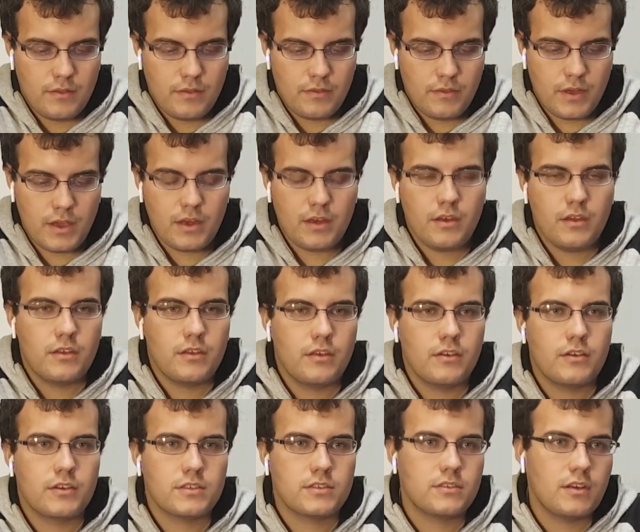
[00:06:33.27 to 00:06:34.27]
Then you
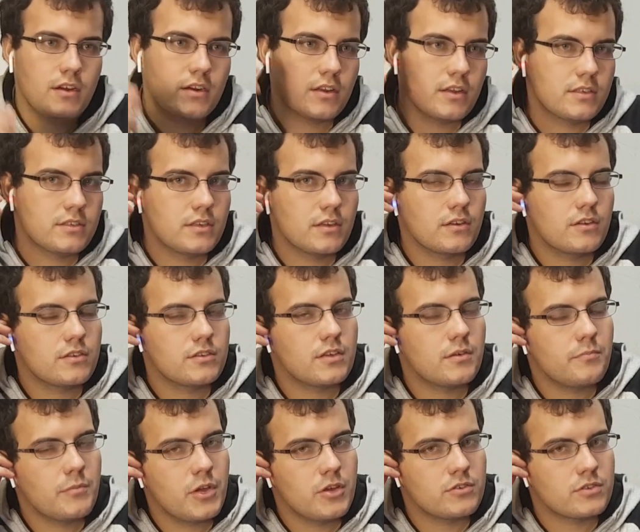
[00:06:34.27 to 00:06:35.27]
can start listening to
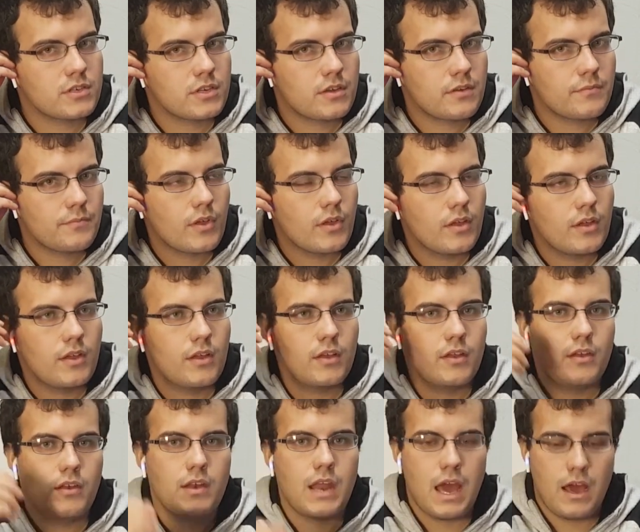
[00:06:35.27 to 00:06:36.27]
some music.
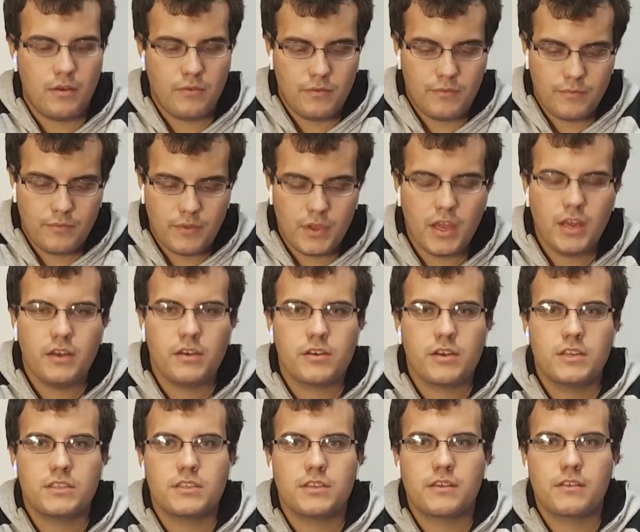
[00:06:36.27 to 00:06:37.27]
Now,
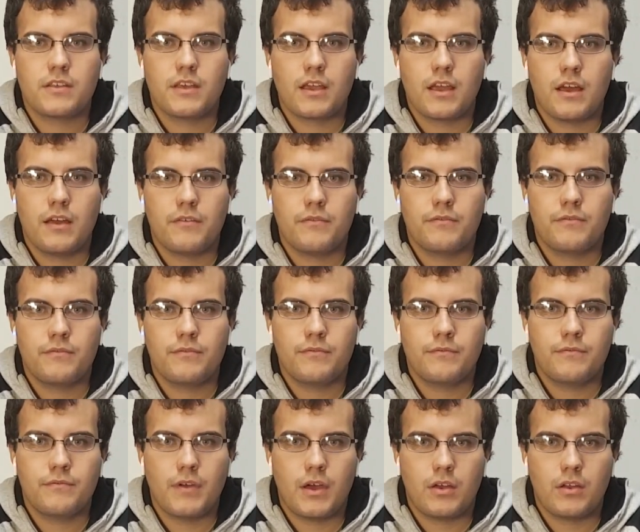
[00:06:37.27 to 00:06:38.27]
interesting thing I
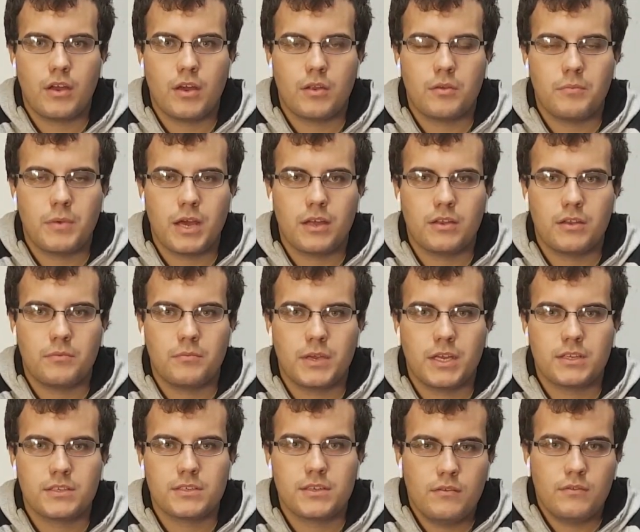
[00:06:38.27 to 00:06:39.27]
found out about them
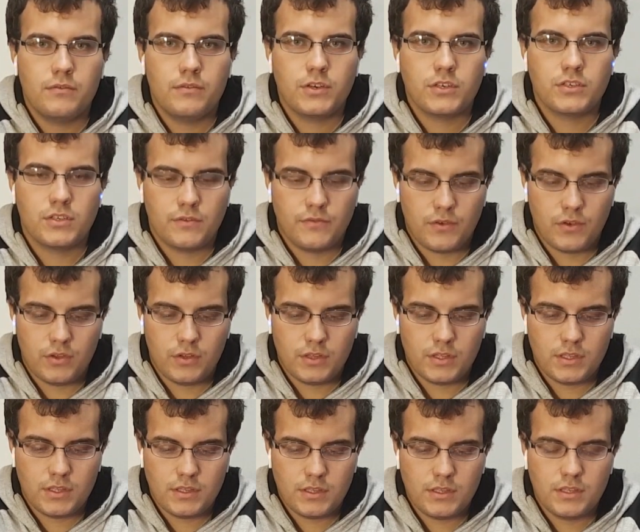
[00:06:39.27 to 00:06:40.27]
is, first of all,
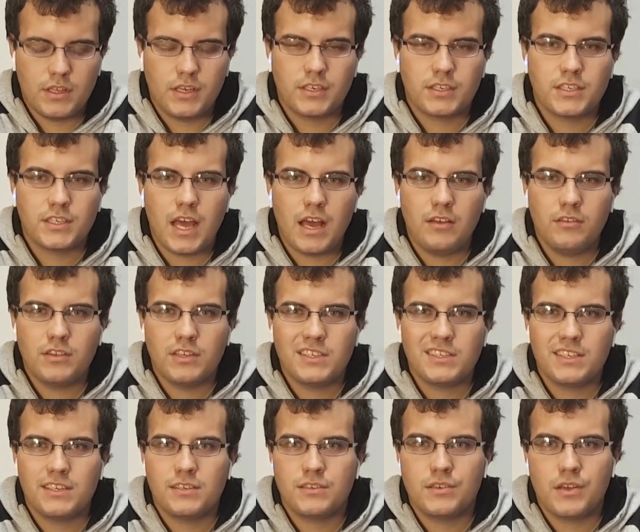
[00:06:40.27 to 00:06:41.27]
their sound
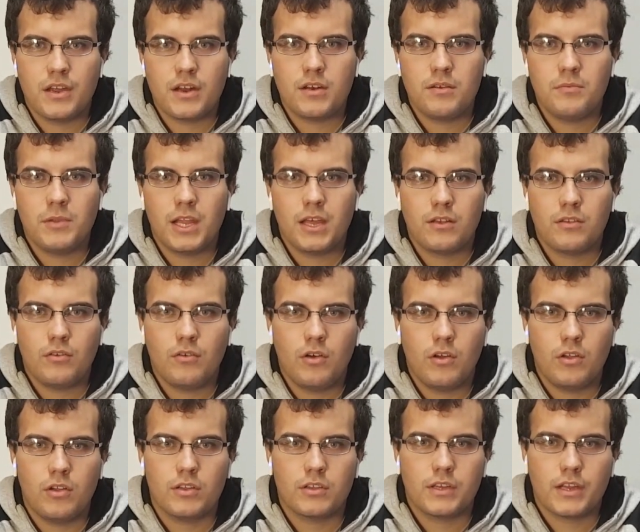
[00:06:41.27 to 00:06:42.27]
isn't terrible at
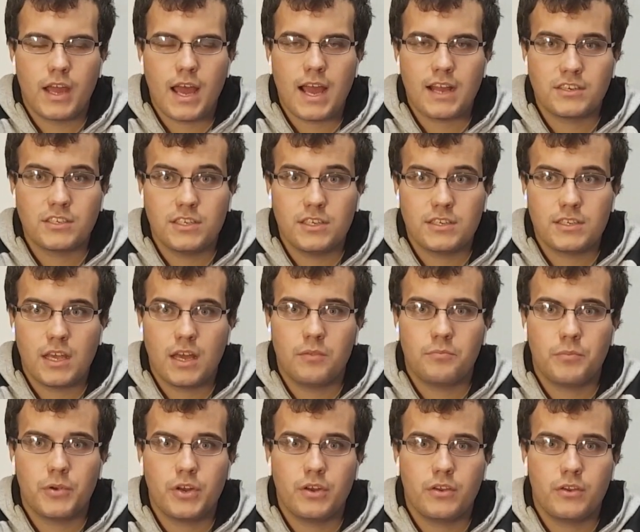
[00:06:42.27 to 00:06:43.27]
all. They actually
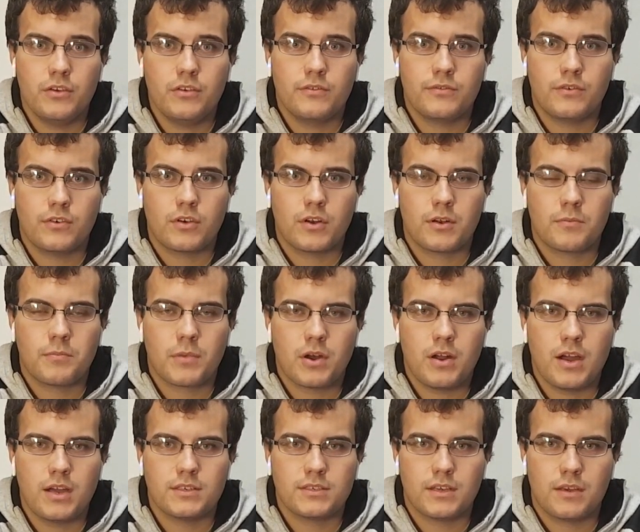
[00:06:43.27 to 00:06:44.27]
sound pretty good for their
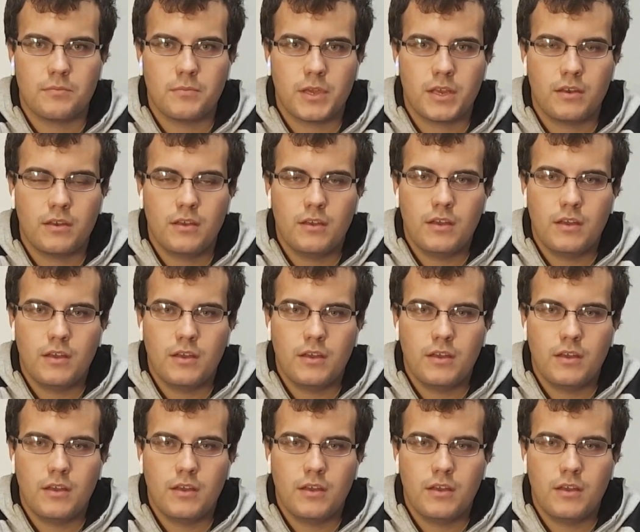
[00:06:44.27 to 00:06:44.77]
price. I mean,